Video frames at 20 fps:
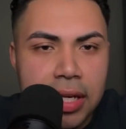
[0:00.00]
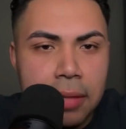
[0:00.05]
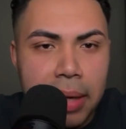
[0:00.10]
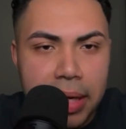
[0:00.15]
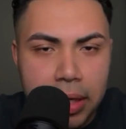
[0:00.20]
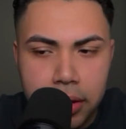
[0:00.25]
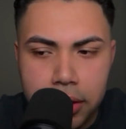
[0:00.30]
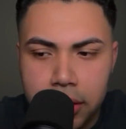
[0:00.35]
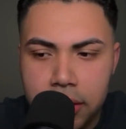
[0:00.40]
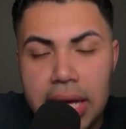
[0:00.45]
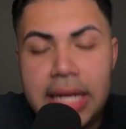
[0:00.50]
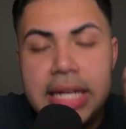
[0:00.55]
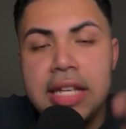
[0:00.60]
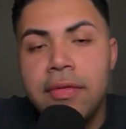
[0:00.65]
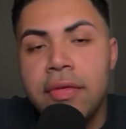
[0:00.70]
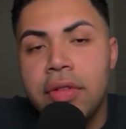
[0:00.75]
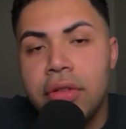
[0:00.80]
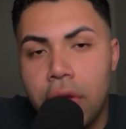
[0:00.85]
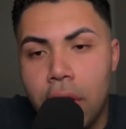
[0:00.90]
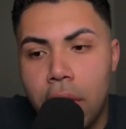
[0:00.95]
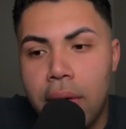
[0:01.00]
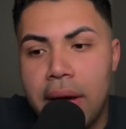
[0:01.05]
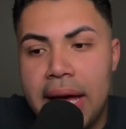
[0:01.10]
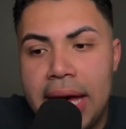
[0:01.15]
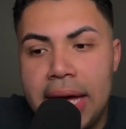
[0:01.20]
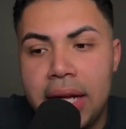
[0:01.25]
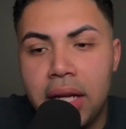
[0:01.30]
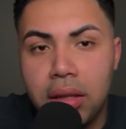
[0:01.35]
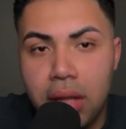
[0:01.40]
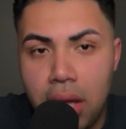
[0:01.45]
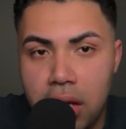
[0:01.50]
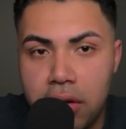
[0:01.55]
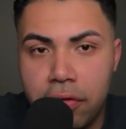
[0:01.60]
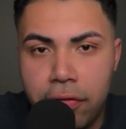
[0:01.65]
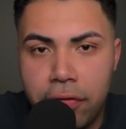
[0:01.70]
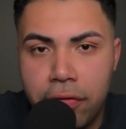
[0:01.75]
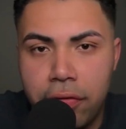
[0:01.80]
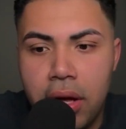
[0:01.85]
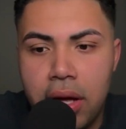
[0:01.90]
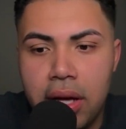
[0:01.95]
bender. And even though I had a lot of
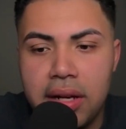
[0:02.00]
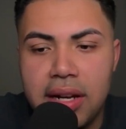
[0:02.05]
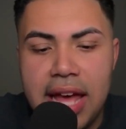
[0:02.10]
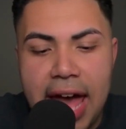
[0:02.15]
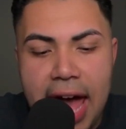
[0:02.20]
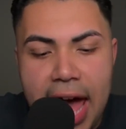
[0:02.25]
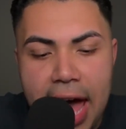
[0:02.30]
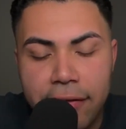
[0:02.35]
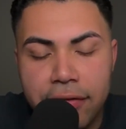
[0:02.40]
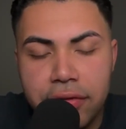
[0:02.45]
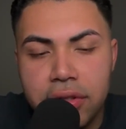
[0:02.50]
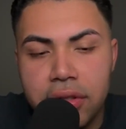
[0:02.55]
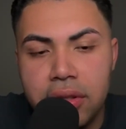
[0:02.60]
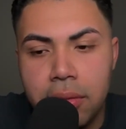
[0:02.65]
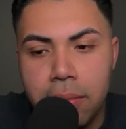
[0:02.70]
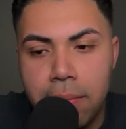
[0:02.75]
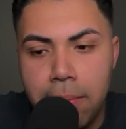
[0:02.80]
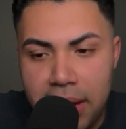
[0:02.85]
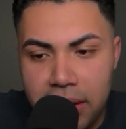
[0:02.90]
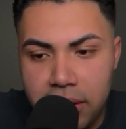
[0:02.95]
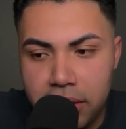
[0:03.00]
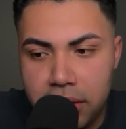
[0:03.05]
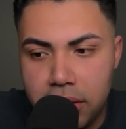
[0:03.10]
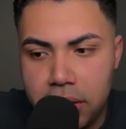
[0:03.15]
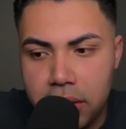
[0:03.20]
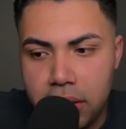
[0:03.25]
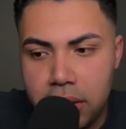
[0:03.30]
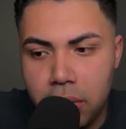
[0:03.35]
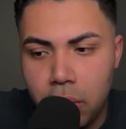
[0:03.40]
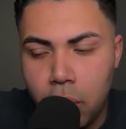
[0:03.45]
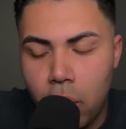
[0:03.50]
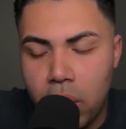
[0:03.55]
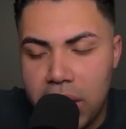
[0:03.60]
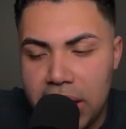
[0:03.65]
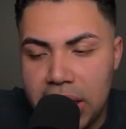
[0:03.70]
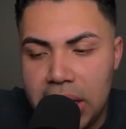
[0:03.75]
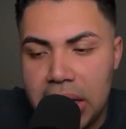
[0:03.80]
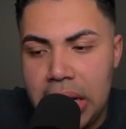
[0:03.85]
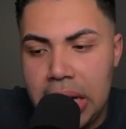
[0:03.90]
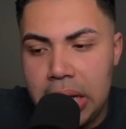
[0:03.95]
fun after the bender, when I
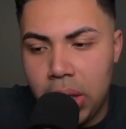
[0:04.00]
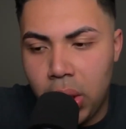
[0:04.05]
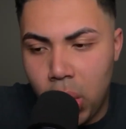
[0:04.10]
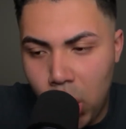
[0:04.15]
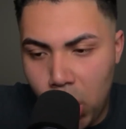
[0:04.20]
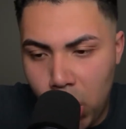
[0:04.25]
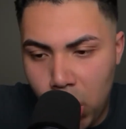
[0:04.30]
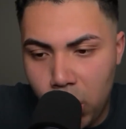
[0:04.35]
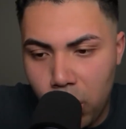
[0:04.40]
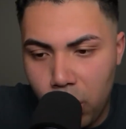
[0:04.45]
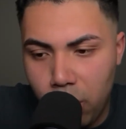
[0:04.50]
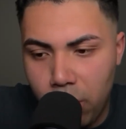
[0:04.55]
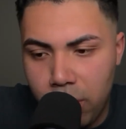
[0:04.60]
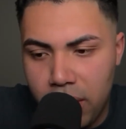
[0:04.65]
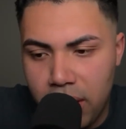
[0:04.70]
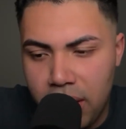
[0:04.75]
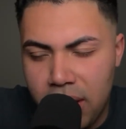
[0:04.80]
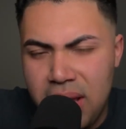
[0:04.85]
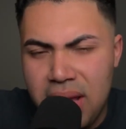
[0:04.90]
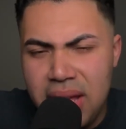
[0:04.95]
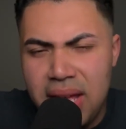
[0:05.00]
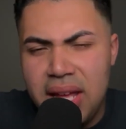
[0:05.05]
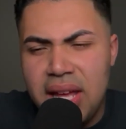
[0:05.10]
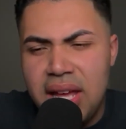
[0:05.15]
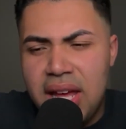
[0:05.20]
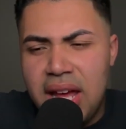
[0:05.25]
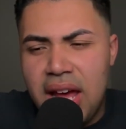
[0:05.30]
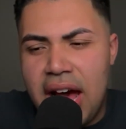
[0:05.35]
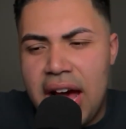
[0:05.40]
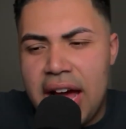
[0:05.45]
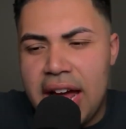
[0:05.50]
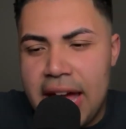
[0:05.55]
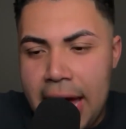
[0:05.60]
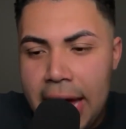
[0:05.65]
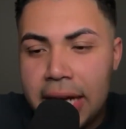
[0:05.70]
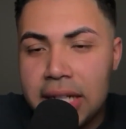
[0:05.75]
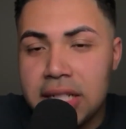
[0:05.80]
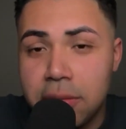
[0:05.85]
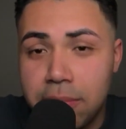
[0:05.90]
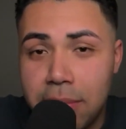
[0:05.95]
got home, I
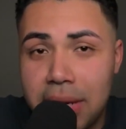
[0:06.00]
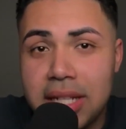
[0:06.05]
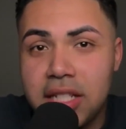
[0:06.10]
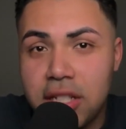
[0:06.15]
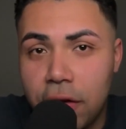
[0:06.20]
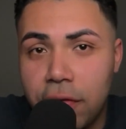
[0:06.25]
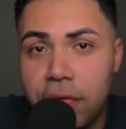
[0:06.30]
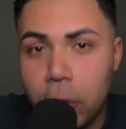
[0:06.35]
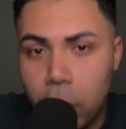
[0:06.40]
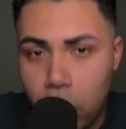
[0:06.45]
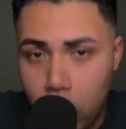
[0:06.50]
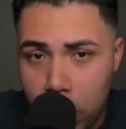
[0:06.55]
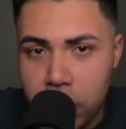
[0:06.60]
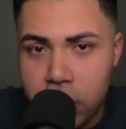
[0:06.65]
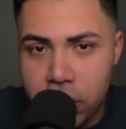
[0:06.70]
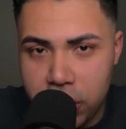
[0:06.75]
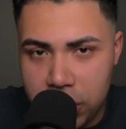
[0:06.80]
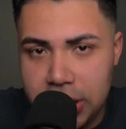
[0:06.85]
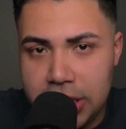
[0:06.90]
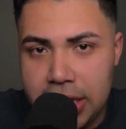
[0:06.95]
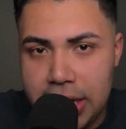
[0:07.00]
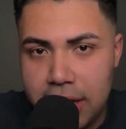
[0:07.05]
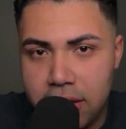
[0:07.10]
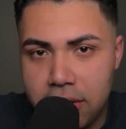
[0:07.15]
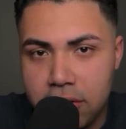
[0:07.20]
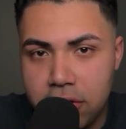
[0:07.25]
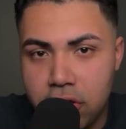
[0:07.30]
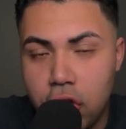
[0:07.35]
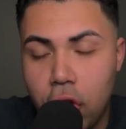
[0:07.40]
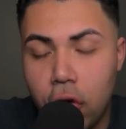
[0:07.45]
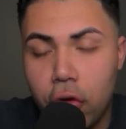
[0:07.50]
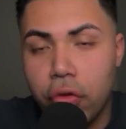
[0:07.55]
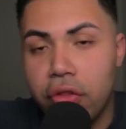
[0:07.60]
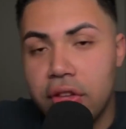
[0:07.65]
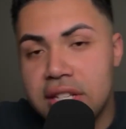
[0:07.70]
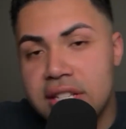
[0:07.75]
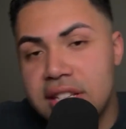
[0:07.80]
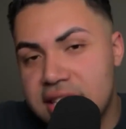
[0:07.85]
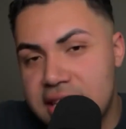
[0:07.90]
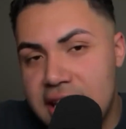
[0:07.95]
asked myself the question again. So
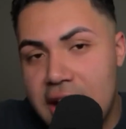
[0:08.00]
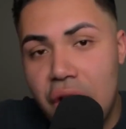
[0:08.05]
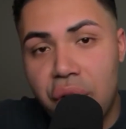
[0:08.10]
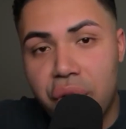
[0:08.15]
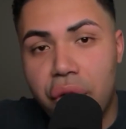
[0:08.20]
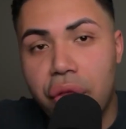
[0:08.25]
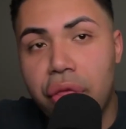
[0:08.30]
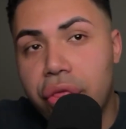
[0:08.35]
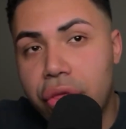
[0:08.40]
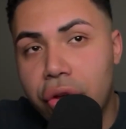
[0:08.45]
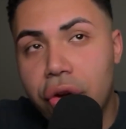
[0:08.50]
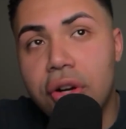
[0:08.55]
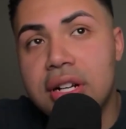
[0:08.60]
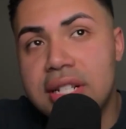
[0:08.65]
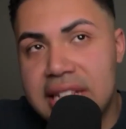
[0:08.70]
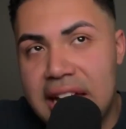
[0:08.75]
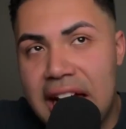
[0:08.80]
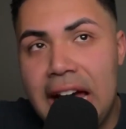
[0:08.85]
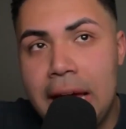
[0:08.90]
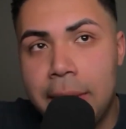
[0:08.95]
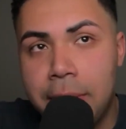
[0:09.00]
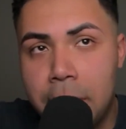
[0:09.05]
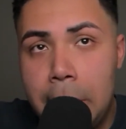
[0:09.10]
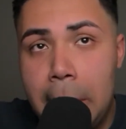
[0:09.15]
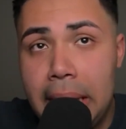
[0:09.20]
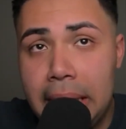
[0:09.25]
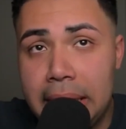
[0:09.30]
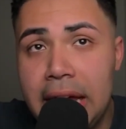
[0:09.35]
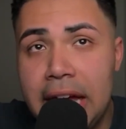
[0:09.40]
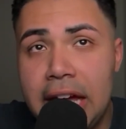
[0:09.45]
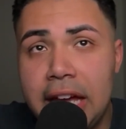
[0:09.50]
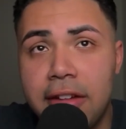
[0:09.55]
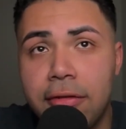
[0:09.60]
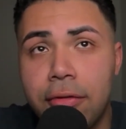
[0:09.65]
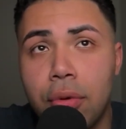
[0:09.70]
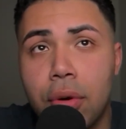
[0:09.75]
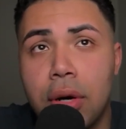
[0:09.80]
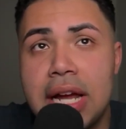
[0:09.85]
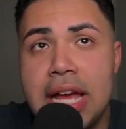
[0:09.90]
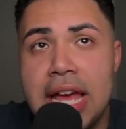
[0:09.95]
this is now the 3rd time in my life
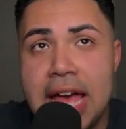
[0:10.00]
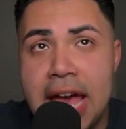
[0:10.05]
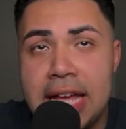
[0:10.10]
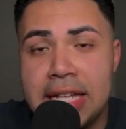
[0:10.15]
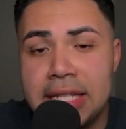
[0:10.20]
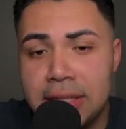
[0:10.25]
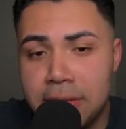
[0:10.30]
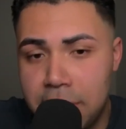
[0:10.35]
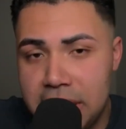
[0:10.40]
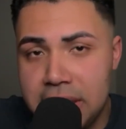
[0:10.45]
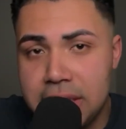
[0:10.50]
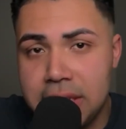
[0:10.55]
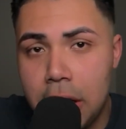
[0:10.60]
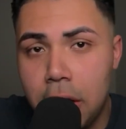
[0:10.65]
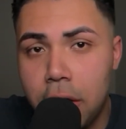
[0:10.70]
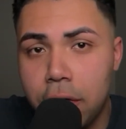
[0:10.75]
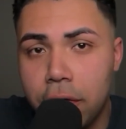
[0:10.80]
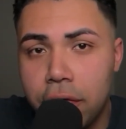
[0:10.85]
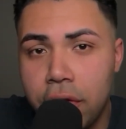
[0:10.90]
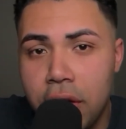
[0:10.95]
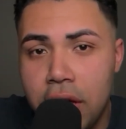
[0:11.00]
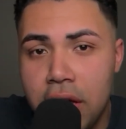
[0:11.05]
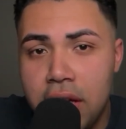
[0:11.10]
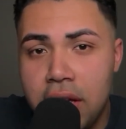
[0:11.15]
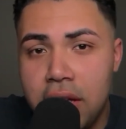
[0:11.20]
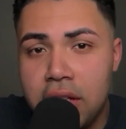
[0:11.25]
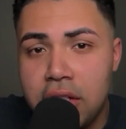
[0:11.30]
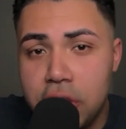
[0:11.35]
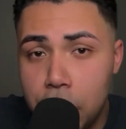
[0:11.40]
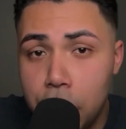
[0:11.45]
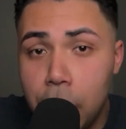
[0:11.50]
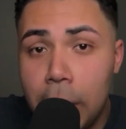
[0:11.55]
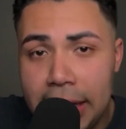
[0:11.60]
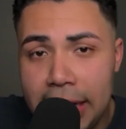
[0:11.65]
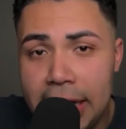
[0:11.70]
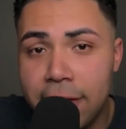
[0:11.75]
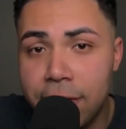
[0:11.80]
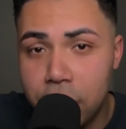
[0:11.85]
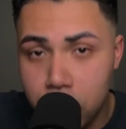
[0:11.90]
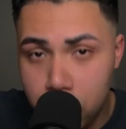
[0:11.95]
where I ask myself, do I
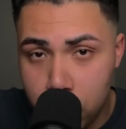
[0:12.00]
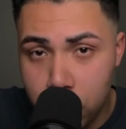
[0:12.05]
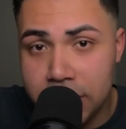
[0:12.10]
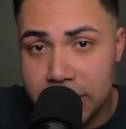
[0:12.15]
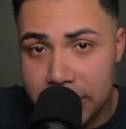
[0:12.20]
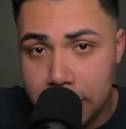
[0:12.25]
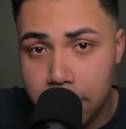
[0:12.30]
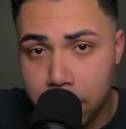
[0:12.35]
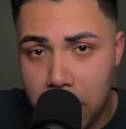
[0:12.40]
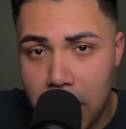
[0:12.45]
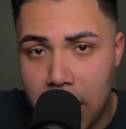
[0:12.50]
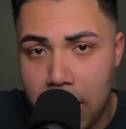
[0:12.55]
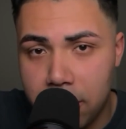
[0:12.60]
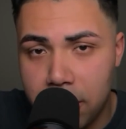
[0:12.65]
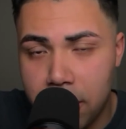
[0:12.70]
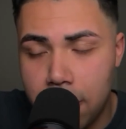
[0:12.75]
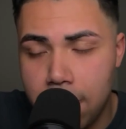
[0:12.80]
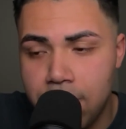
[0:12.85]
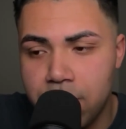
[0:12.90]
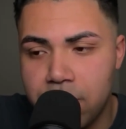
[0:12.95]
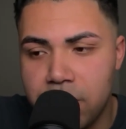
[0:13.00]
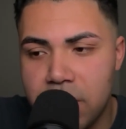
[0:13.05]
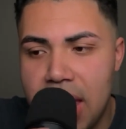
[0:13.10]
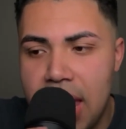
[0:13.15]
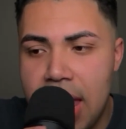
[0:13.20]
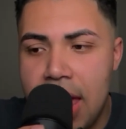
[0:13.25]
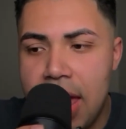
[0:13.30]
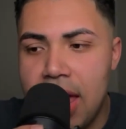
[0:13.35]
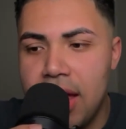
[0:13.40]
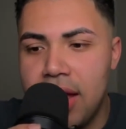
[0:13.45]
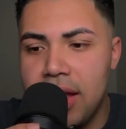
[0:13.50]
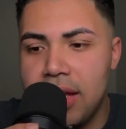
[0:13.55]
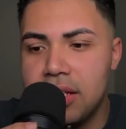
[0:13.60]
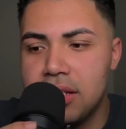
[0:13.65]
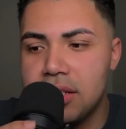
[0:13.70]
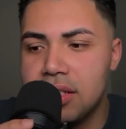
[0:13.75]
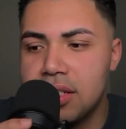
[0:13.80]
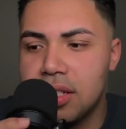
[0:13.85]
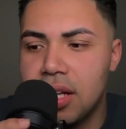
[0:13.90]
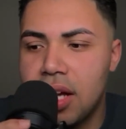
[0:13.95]
have a drinking problem?
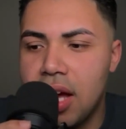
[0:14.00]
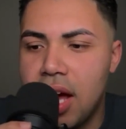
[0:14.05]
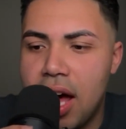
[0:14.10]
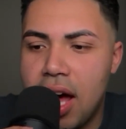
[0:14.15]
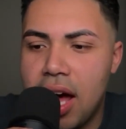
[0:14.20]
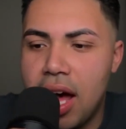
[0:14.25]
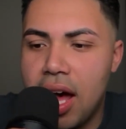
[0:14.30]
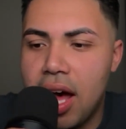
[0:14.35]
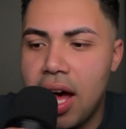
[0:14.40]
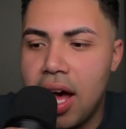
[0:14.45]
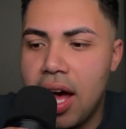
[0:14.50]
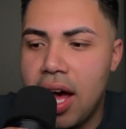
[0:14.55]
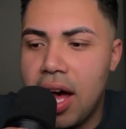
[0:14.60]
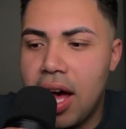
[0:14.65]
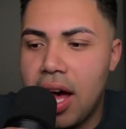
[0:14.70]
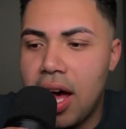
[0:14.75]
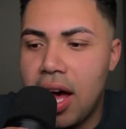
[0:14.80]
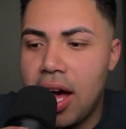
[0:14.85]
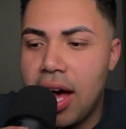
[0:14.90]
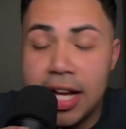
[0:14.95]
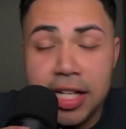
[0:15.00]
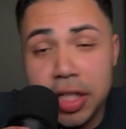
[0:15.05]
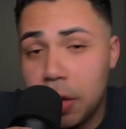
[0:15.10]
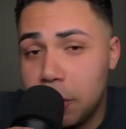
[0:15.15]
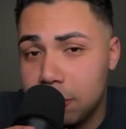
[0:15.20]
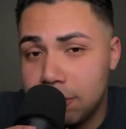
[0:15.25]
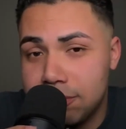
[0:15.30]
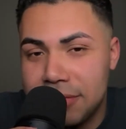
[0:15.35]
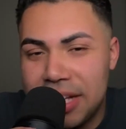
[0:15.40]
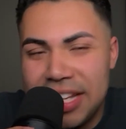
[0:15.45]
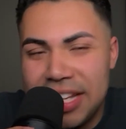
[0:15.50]
And I don't.